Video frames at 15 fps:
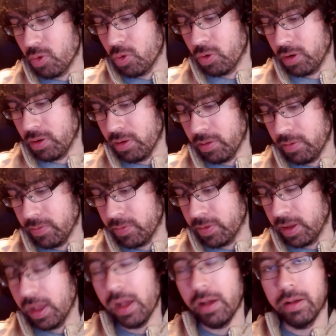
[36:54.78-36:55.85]
more of
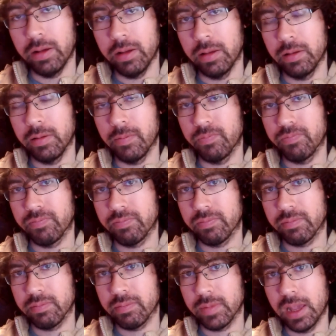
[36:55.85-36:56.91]
a.
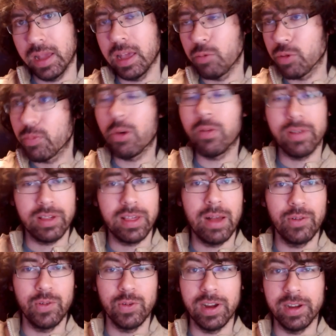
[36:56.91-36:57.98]
it was more of a
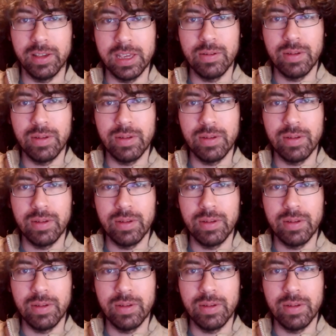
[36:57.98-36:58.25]
soundtrack.